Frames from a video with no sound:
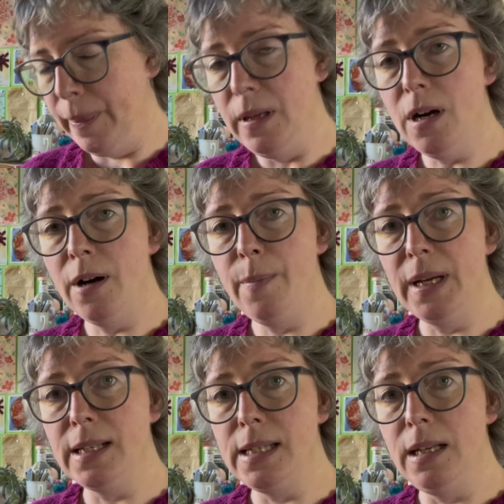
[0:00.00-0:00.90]
Yarn
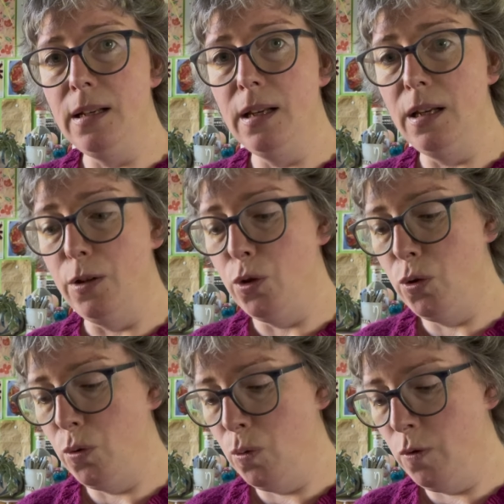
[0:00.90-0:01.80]
Magazine
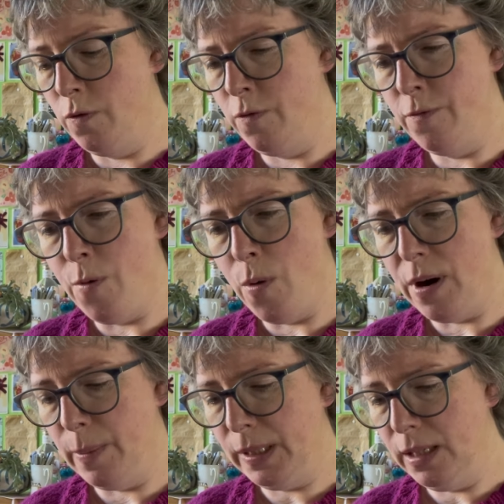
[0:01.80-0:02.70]
issue 4,
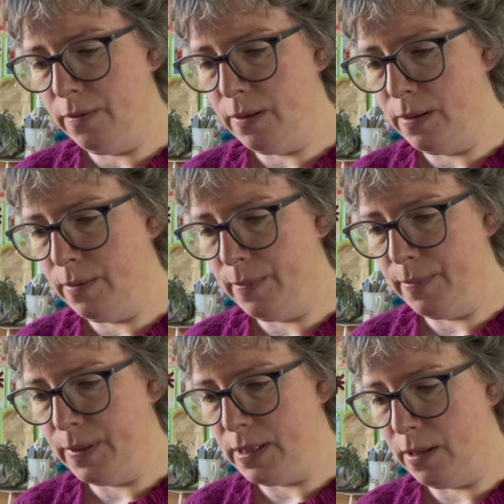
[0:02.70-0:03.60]
I believe.
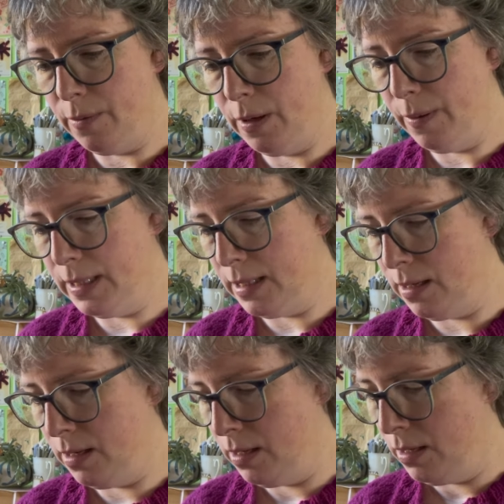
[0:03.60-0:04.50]
Is that the one it went
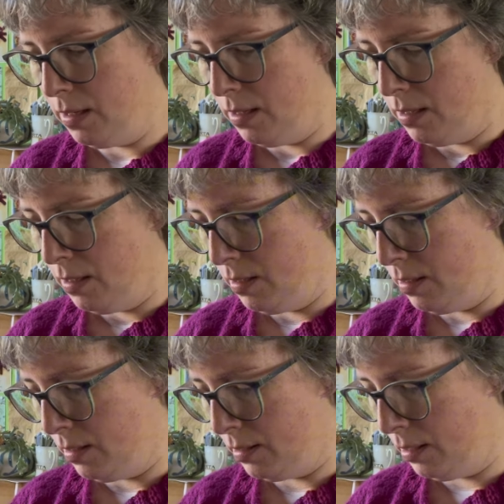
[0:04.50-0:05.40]
in?
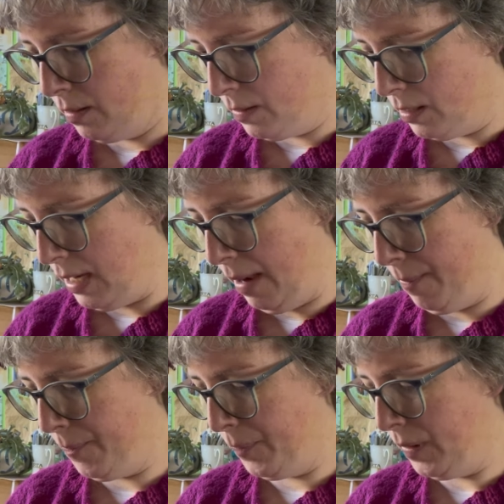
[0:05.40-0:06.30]
Let's see. Yeah.
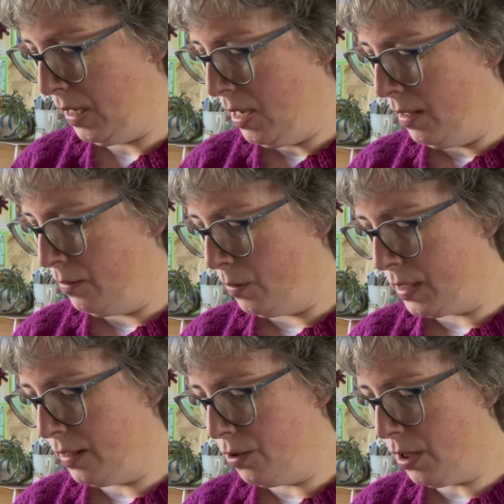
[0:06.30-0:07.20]
So
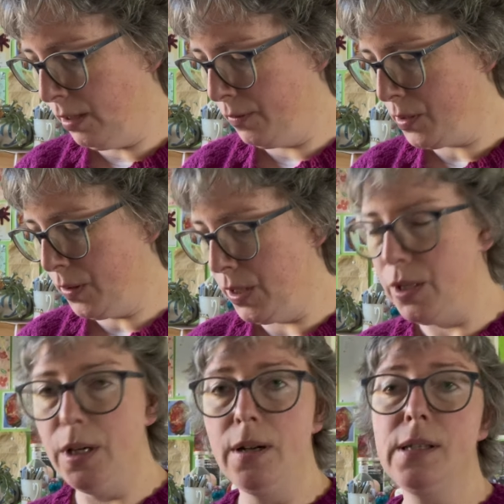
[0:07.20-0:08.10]
it's in the Journal of
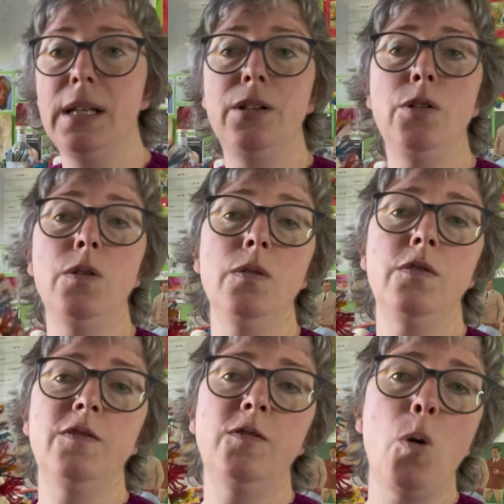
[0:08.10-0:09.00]
Scottish Yarns issue
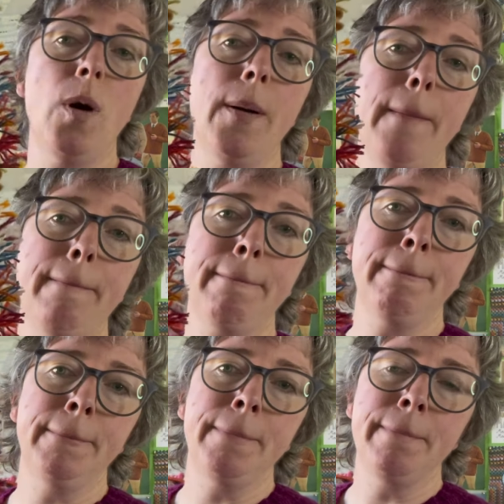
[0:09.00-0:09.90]
4,
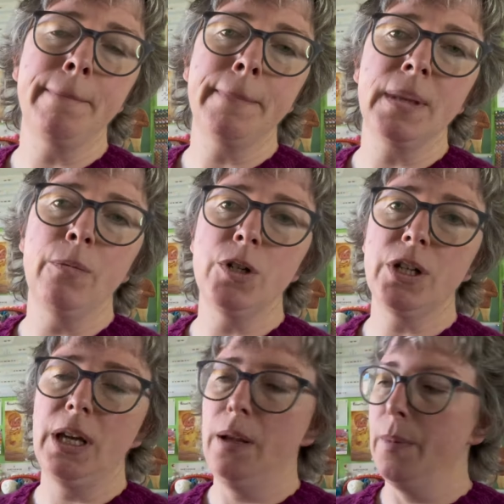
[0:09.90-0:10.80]
which
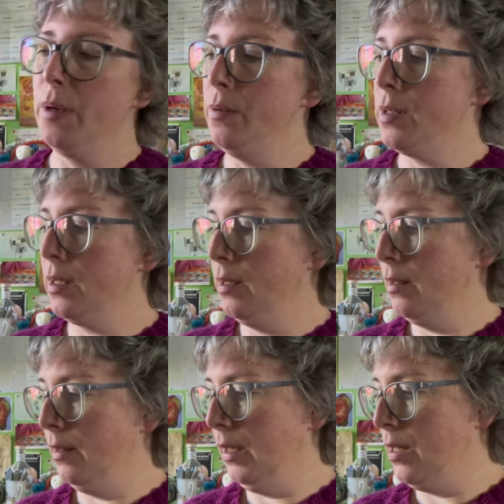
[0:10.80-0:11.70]
came out
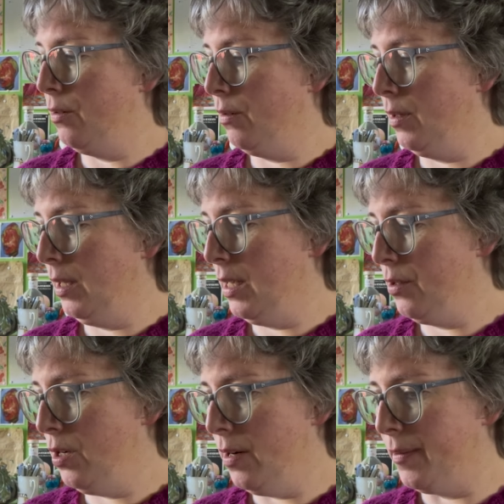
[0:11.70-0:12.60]
later on
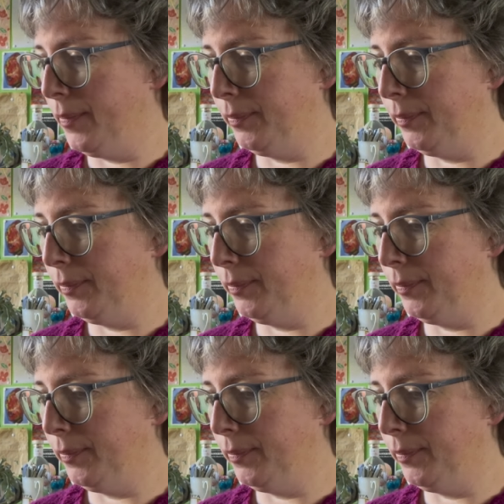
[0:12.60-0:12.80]
last year.